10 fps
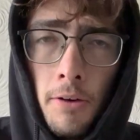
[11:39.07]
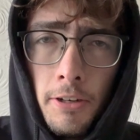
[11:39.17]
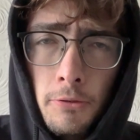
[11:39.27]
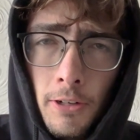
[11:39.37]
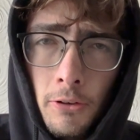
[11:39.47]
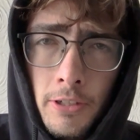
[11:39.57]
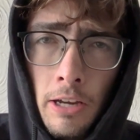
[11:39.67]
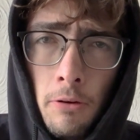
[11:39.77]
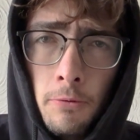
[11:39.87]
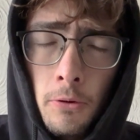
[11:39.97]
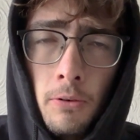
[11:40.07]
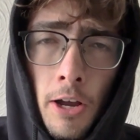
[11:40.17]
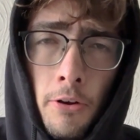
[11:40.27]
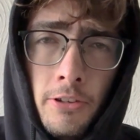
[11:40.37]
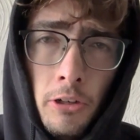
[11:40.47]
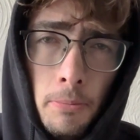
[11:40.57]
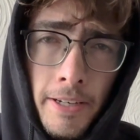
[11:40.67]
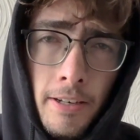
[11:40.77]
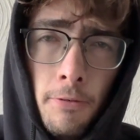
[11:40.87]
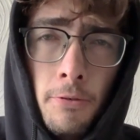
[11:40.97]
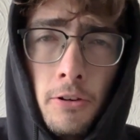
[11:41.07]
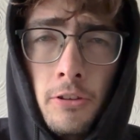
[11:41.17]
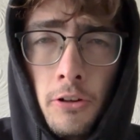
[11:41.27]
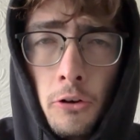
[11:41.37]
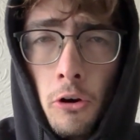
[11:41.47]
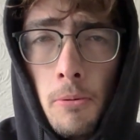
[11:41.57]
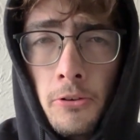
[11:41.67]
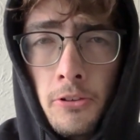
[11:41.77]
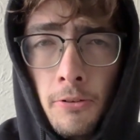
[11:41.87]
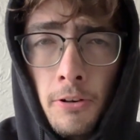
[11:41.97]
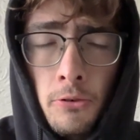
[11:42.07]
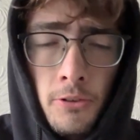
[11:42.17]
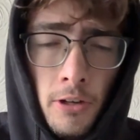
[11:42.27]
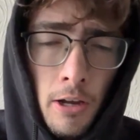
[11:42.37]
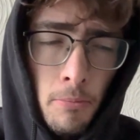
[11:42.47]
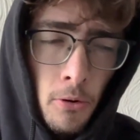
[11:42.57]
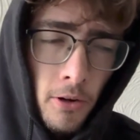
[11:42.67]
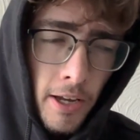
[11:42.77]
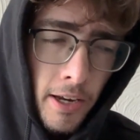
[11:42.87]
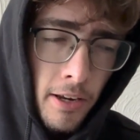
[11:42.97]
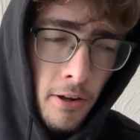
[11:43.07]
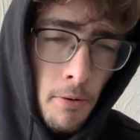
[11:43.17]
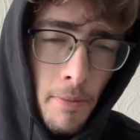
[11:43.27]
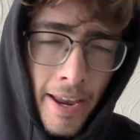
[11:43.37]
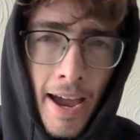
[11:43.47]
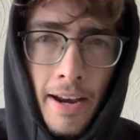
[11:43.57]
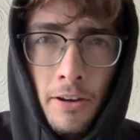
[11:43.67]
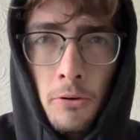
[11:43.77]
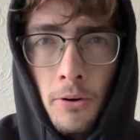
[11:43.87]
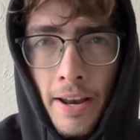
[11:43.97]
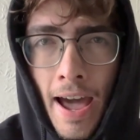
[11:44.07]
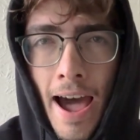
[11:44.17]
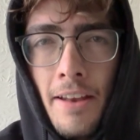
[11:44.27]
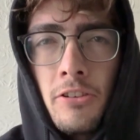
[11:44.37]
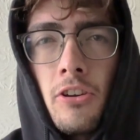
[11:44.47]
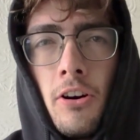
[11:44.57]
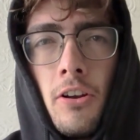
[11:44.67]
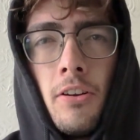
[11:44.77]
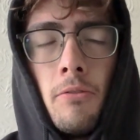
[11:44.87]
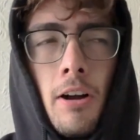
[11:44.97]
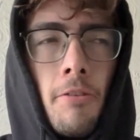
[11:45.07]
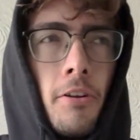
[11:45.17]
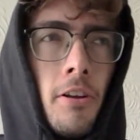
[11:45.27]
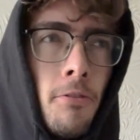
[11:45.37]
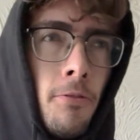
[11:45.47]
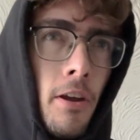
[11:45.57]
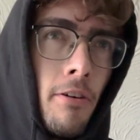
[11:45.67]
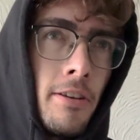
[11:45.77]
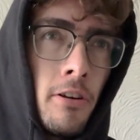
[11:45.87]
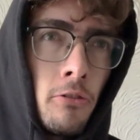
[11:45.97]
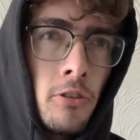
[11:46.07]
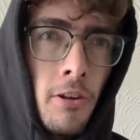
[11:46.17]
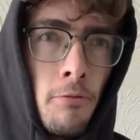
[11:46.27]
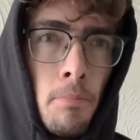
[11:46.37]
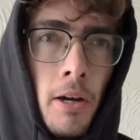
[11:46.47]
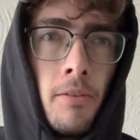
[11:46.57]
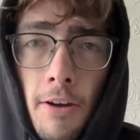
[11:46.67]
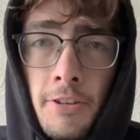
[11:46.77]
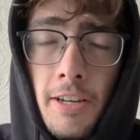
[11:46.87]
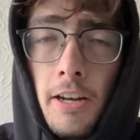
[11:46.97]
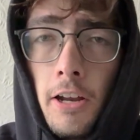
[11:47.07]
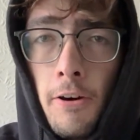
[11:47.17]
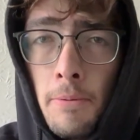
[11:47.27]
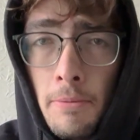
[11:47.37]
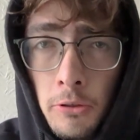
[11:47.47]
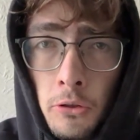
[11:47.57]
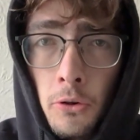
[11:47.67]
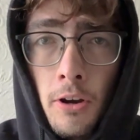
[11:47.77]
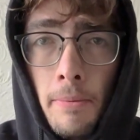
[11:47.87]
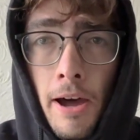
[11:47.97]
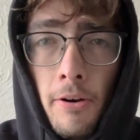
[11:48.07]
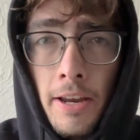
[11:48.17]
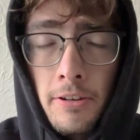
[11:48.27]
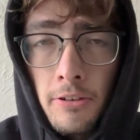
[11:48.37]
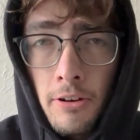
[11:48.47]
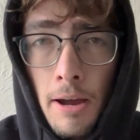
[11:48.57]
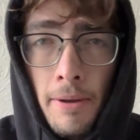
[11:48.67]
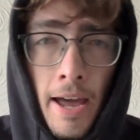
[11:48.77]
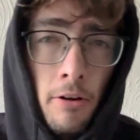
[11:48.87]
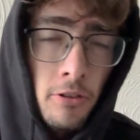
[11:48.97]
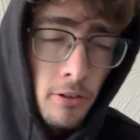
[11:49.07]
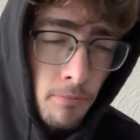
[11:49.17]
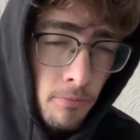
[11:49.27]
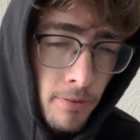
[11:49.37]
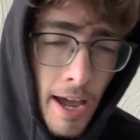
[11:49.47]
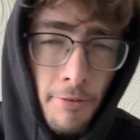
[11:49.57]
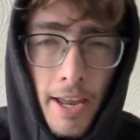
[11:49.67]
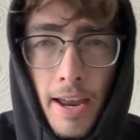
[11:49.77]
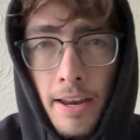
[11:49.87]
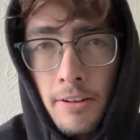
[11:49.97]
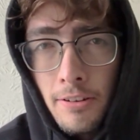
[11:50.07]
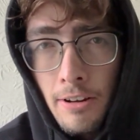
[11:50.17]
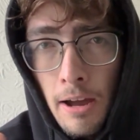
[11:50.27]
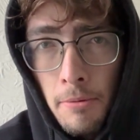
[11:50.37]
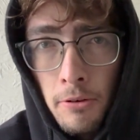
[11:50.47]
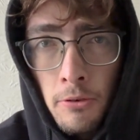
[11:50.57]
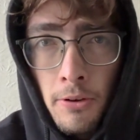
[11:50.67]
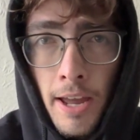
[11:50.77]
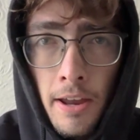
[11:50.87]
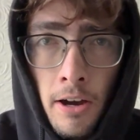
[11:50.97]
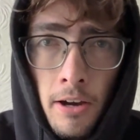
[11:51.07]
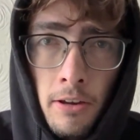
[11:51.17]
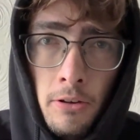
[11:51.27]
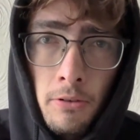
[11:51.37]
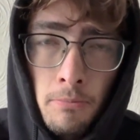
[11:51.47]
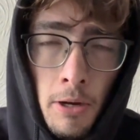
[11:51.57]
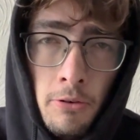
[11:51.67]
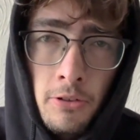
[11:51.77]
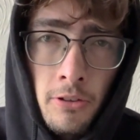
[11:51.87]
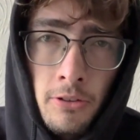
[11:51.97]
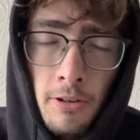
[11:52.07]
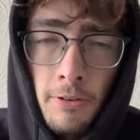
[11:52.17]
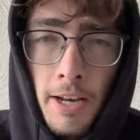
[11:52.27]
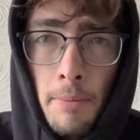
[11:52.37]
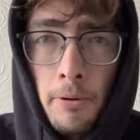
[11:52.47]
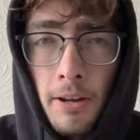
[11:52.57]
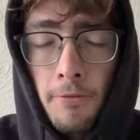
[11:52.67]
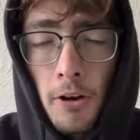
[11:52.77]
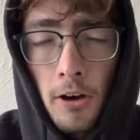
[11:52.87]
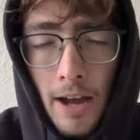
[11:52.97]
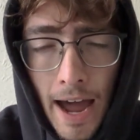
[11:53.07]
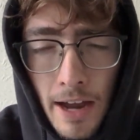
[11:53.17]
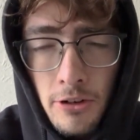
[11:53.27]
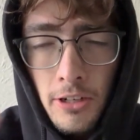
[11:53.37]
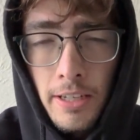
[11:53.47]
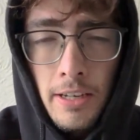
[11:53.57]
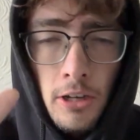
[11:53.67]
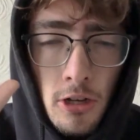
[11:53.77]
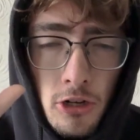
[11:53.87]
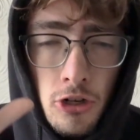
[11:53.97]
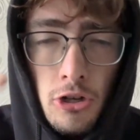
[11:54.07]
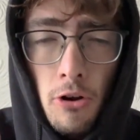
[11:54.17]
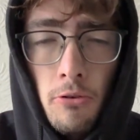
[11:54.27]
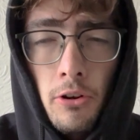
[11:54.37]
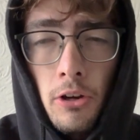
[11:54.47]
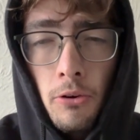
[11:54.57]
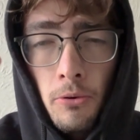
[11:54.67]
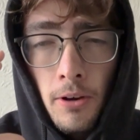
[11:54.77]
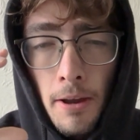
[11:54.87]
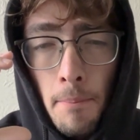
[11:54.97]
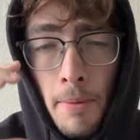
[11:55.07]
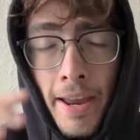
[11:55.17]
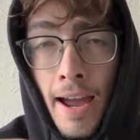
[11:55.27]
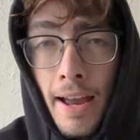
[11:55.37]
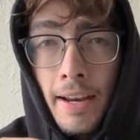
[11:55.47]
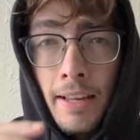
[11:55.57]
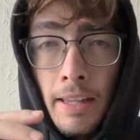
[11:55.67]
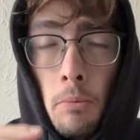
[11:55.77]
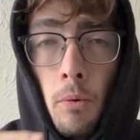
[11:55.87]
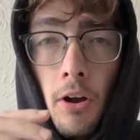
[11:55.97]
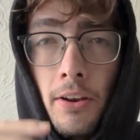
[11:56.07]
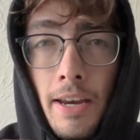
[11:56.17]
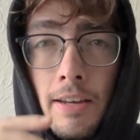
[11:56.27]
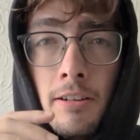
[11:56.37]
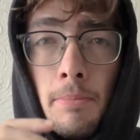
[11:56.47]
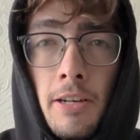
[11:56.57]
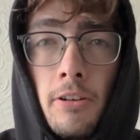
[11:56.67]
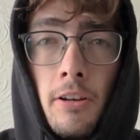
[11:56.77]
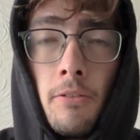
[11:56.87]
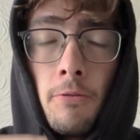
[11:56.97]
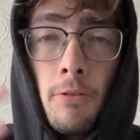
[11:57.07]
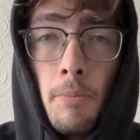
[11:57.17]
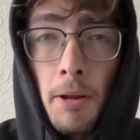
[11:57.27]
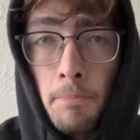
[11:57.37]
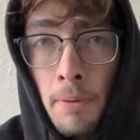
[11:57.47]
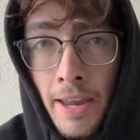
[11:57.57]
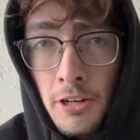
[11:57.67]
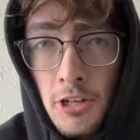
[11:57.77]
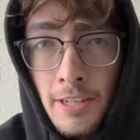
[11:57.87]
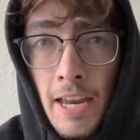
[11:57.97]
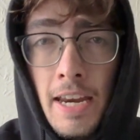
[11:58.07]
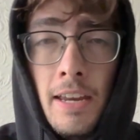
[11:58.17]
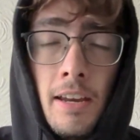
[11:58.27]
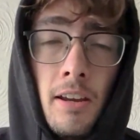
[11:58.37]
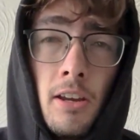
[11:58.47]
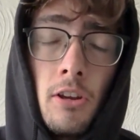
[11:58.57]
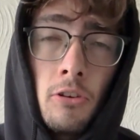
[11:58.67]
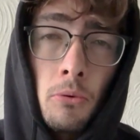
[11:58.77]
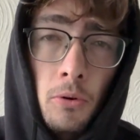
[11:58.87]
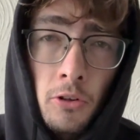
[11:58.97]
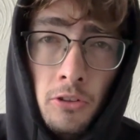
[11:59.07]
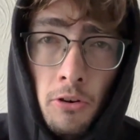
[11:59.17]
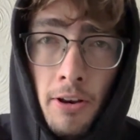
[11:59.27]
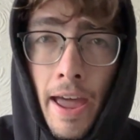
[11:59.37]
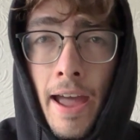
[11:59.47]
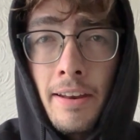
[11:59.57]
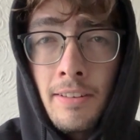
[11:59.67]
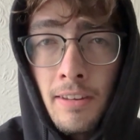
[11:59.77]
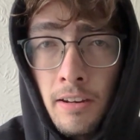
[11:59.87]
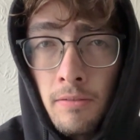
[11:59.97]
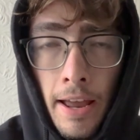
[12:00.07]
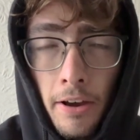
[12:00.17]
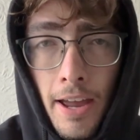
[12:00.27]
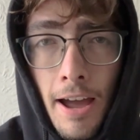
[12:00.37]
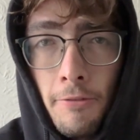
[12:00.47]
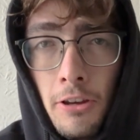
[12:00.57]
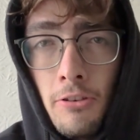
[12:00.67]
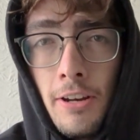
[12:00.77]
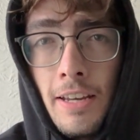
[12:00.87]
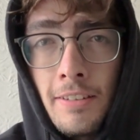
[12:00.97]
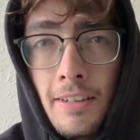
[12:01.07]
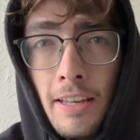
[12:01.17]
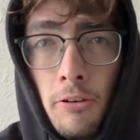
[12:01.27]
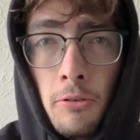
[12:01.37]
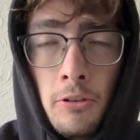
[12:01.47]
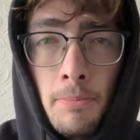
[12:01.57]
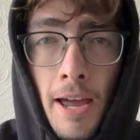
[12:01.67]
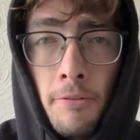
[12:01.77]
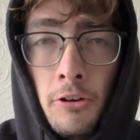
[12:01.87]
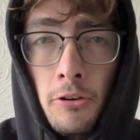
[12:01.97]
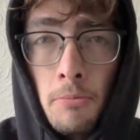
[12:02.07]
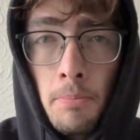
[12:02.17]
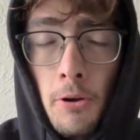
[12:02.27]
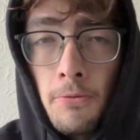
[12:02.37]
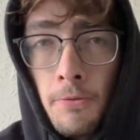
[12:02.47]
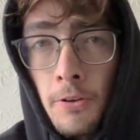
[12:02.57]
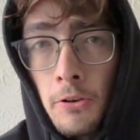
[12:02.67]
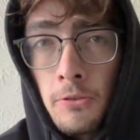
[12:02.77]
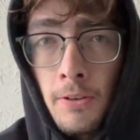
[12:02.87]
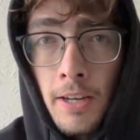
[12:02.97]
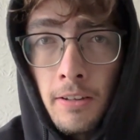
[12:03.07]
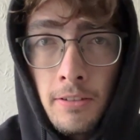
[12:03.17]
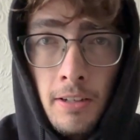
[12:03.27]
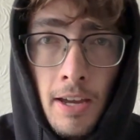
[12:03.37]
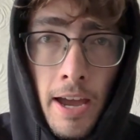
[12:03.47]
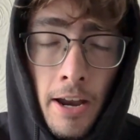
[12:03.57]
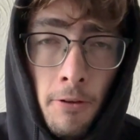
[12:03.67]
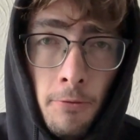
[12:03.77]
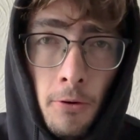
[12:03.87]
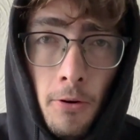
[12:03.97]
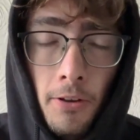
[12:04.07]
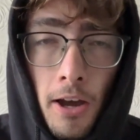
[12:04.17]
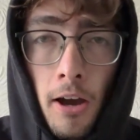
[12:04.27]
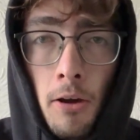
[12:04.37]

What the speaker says: this video was helpful. I know it's a little bit different to the normal stuff. This was a lot more like, you know, mechanical and hands-on rather than the theoretical stuff. But I've seen a lot of people talk about Instagram and how to navigate Instagram and create high good posts and stuff like that, but they've not actually shown you mechanically what needs to be done, from the picture taking to also the editing. And I have the unique skill to be able to do both of those things, and I thought that I